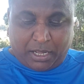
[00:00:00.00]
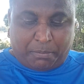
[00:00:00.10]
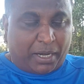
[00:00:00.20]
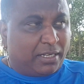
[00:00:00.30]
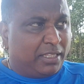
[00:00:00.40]

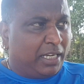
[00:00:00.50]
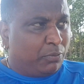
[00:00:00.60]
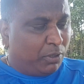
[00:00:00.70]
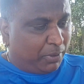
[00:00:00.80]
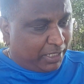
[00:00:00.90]
But that
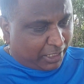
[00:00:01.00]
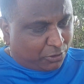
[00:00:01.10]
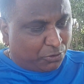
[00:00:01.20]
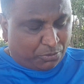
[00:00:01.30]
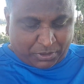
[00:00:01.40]
will be yet
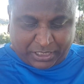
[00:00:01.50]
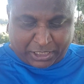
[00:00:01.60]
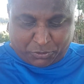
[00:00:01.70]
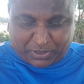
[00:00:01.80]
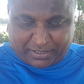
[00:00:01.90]
to
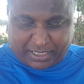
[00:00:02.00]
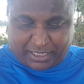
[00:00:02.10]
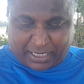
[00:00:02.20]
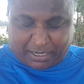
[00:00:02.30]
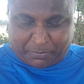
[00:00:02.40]
yet to be
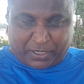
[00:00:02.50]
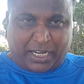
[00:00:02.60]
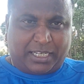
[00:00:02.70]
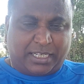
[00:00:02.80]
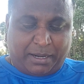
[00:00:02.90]
seen, uh,
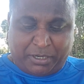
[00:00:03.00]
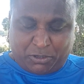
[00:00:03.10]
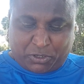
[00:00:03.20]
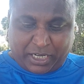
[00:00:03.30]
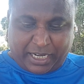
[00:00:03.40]
Prakash. I mean,
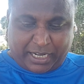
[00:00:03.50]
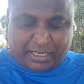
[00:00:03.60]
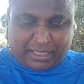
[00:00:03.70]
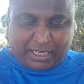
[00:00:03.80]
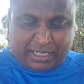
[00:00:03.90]
looking at
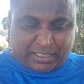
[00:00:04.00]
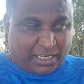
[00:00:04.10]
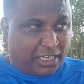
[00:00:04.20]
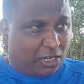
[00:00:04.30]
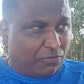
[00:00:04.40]
the
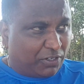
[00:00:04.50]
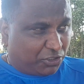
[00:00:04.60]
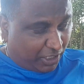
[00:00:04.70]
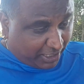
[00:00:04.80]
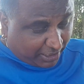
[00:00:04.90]
standard of
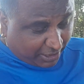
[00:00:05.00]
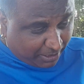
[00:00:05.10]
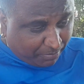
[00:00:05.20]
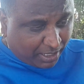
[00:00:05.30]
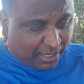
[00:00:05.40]
Australian
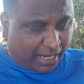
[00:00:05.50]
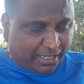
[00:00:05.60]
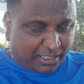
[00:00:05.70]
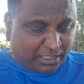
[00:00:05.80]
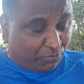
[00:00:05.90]
team, mm -hmm. I
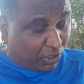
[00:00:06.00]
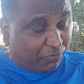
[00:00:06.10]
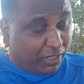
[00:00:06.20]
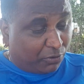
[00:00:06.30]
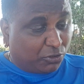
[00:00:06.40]
think they've got a
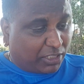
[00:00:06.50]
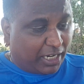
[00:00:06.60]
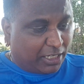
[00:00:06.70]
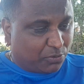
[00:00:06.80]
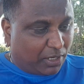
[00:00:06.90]
very good
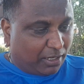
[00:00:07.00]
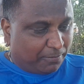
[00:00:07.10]
side as well.